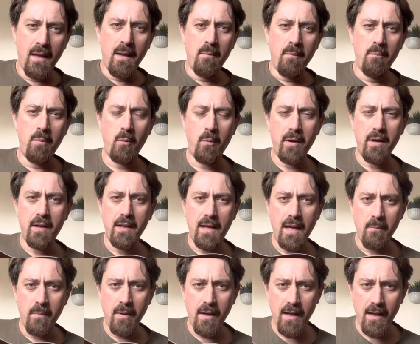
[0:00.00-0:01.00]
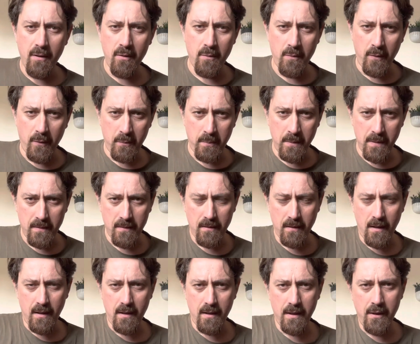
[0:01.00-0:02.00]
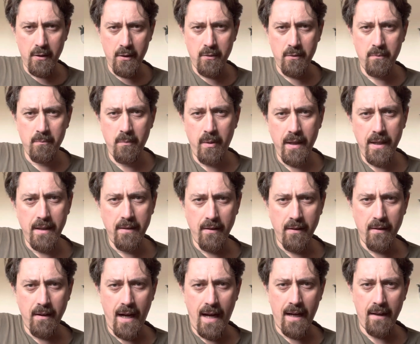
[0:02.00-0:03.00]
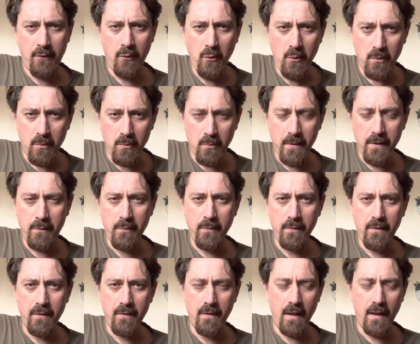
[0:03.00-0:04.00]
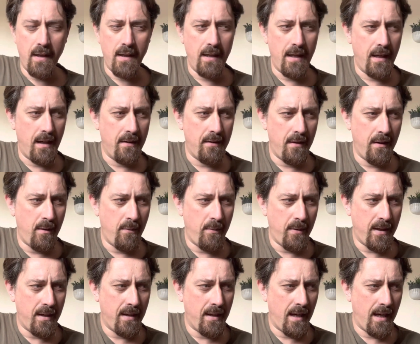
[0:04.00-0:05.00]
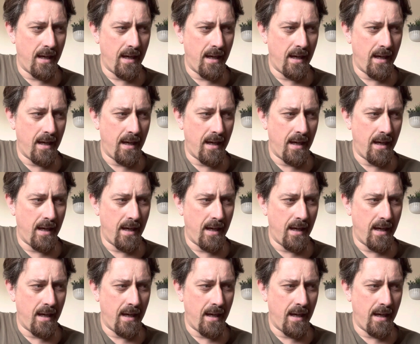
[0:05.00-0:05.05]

But when I came out of hospital, I couldn't play guitar at all, which was slightly unnerving.